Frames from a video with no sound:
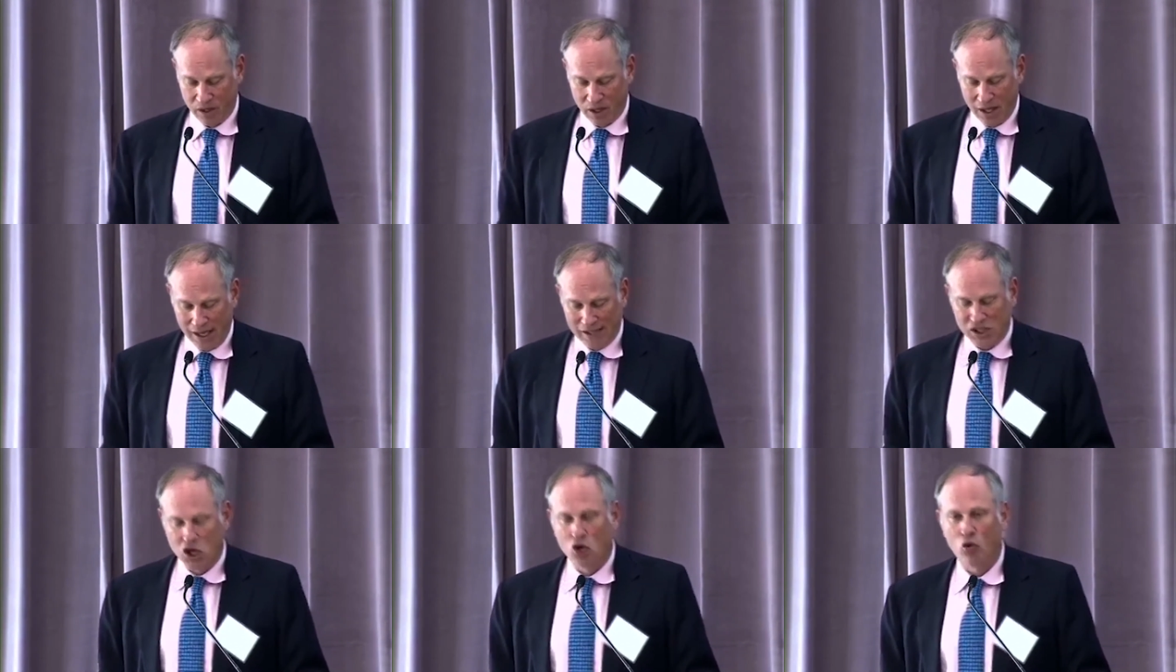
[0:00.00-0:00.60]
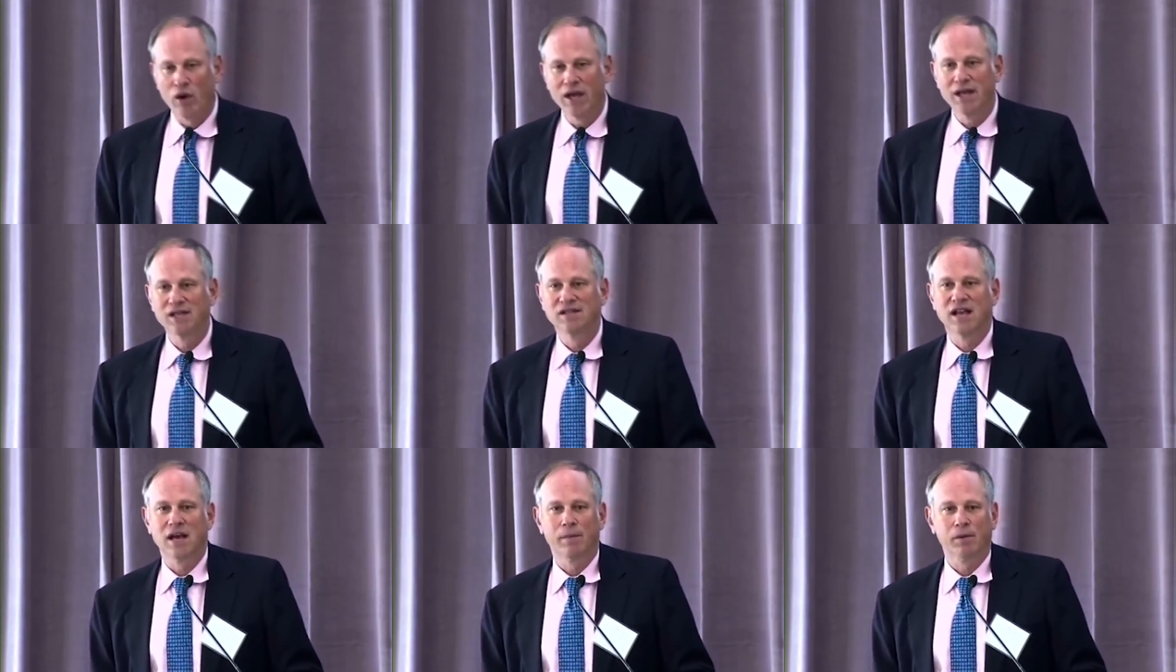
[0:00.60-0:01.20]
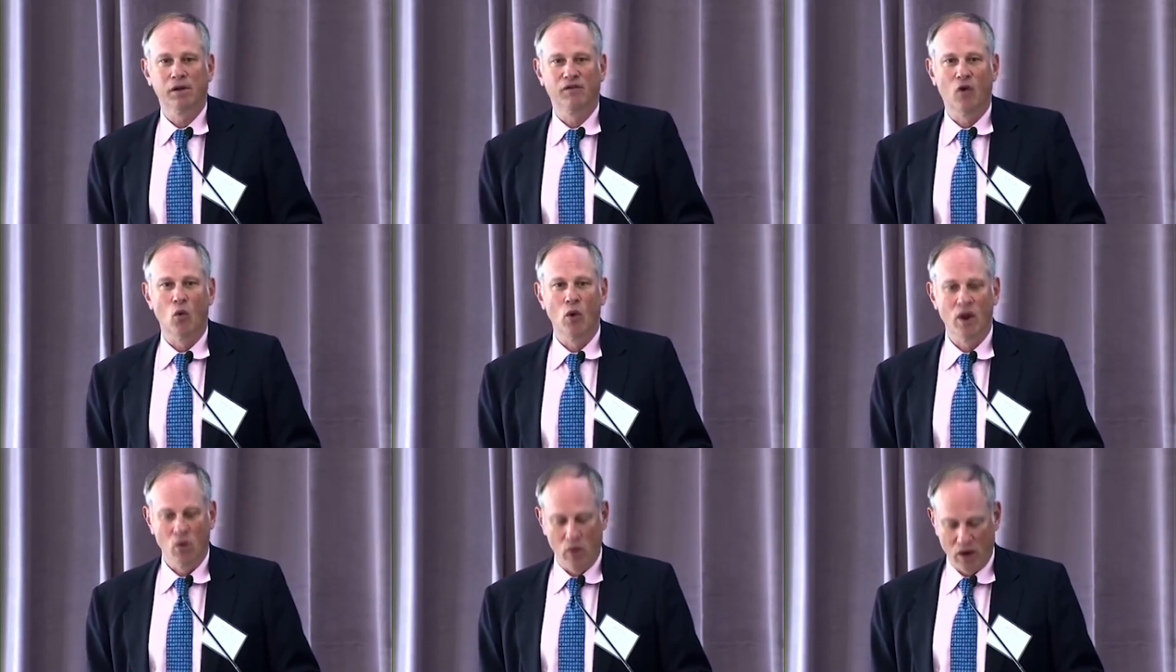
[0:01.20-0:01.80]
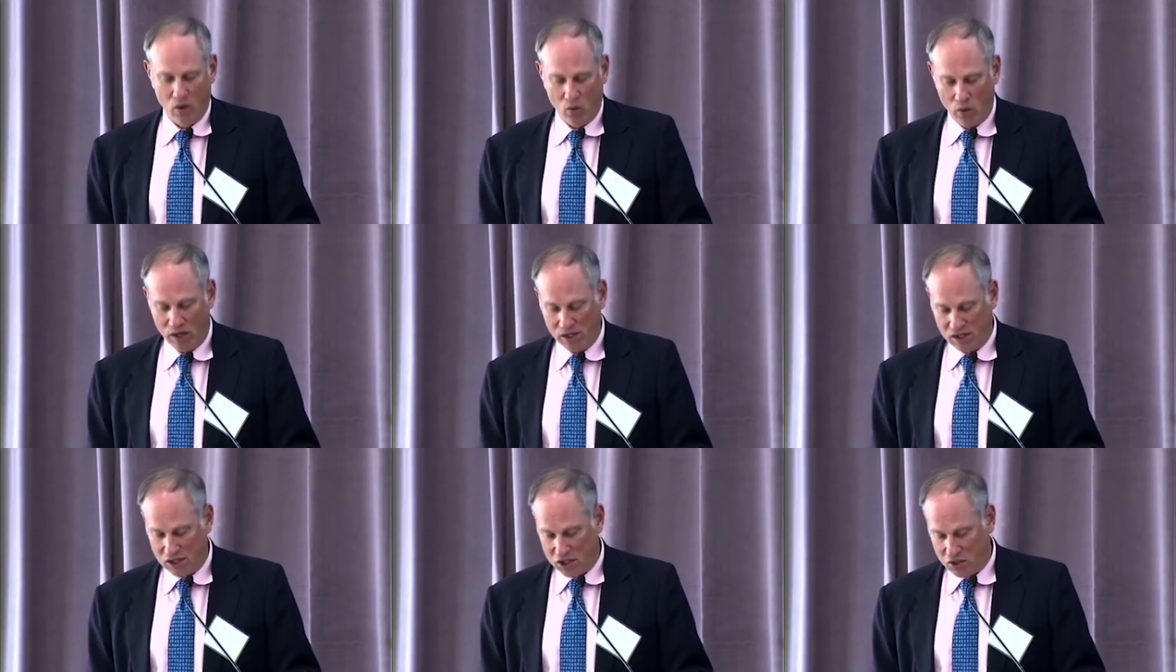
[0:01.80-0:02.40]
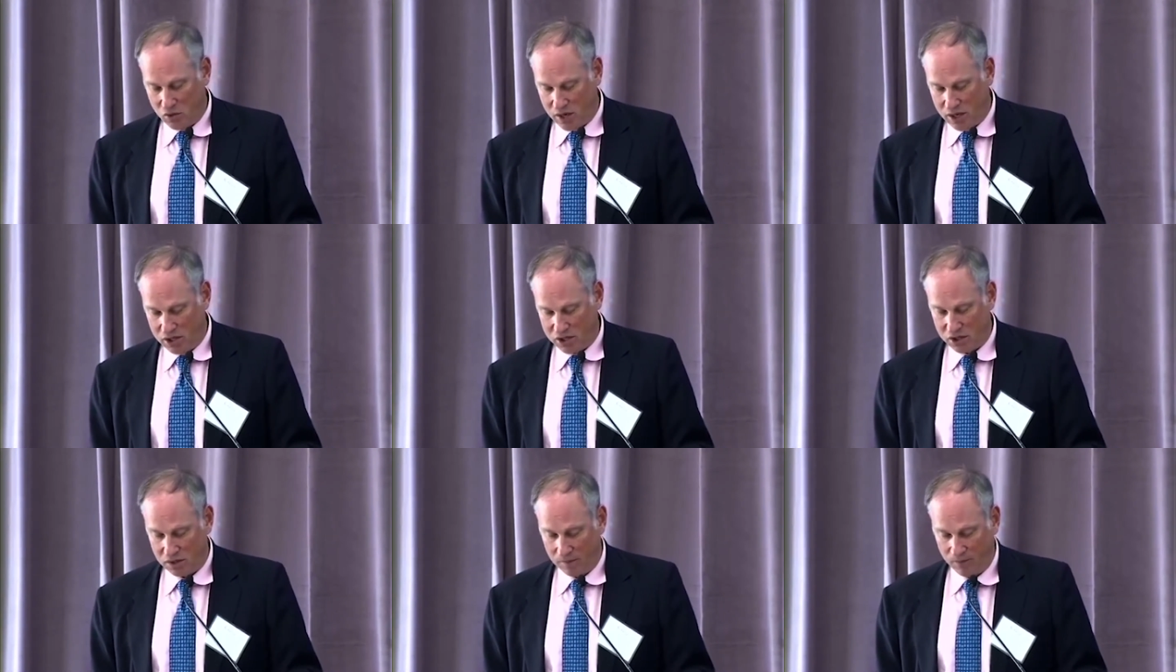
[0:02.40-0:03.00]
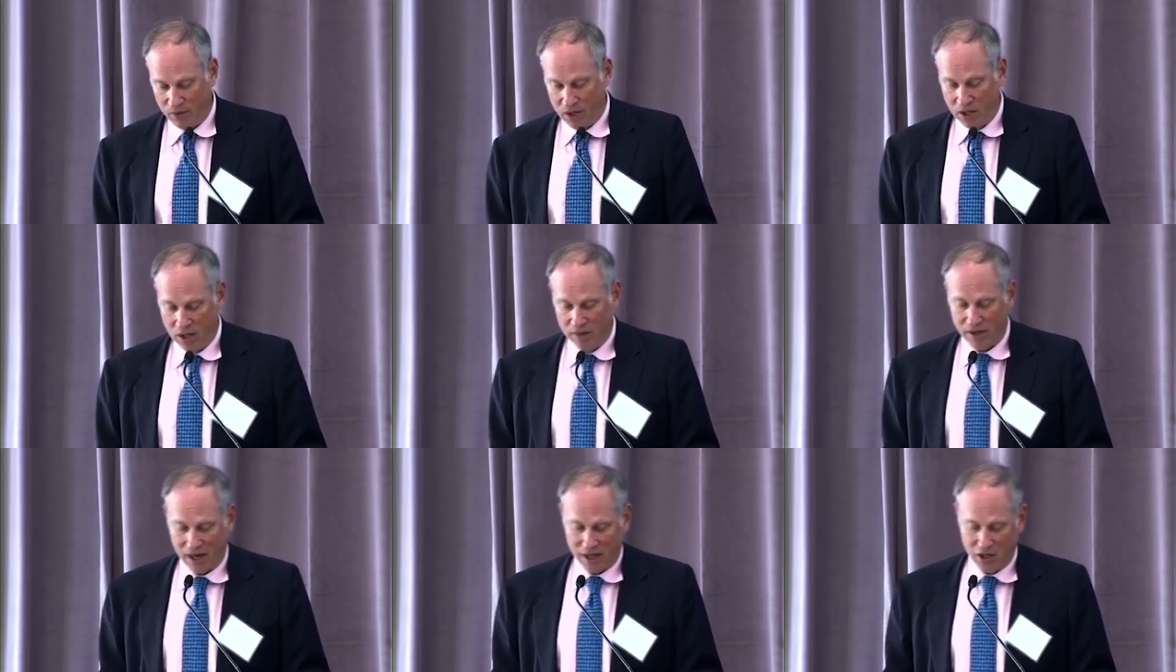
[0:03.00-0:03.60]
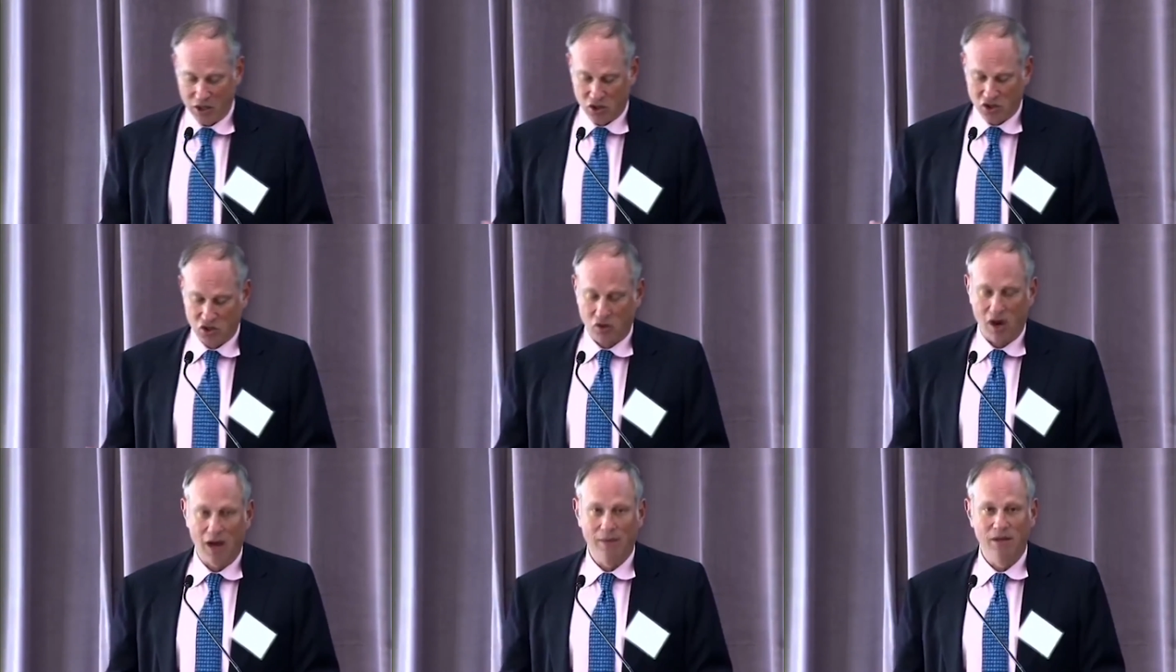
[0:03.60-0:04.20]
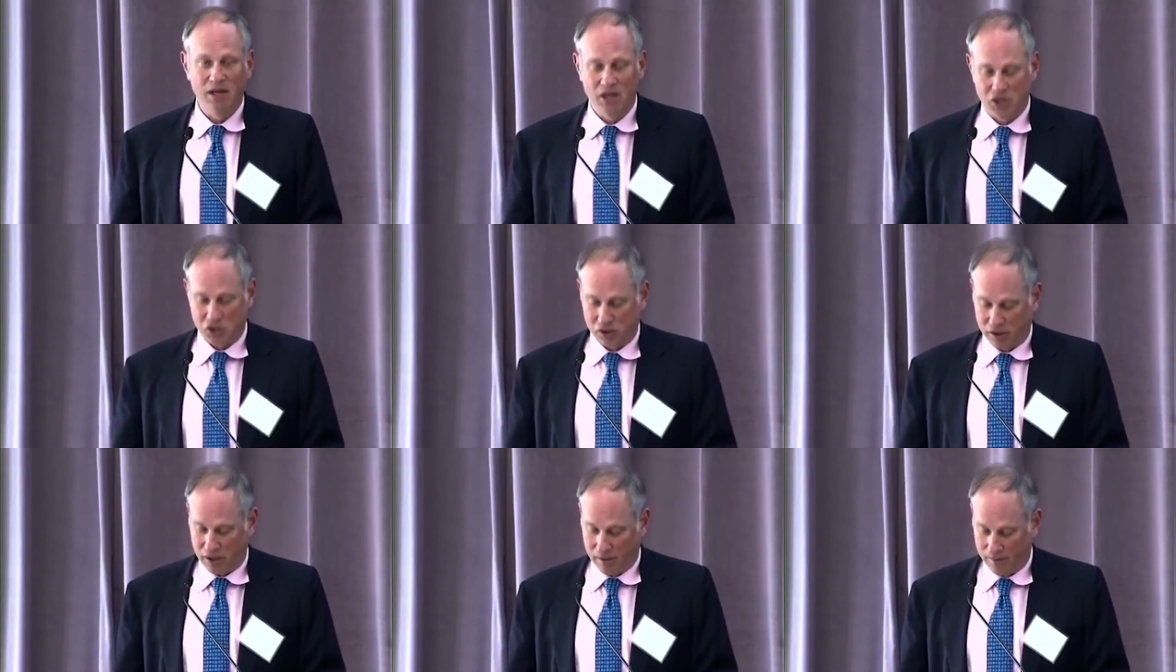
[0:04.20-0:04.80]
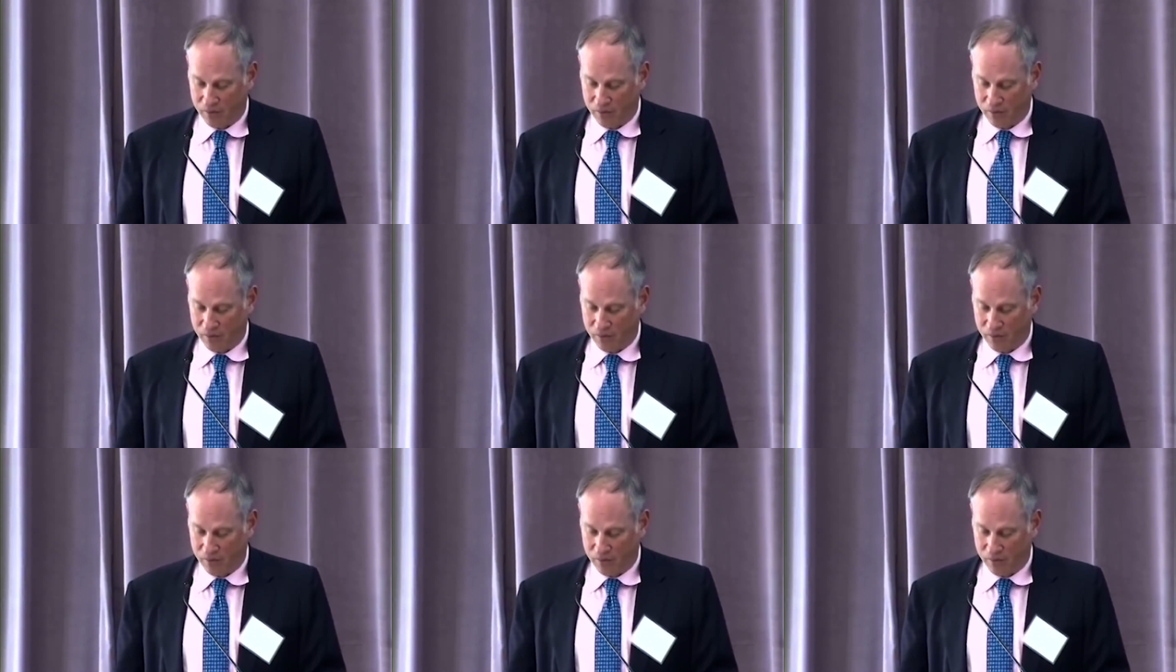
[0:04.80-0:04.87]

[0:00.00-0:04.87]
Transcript: It's a great example of a win-win-win situation that I described initially.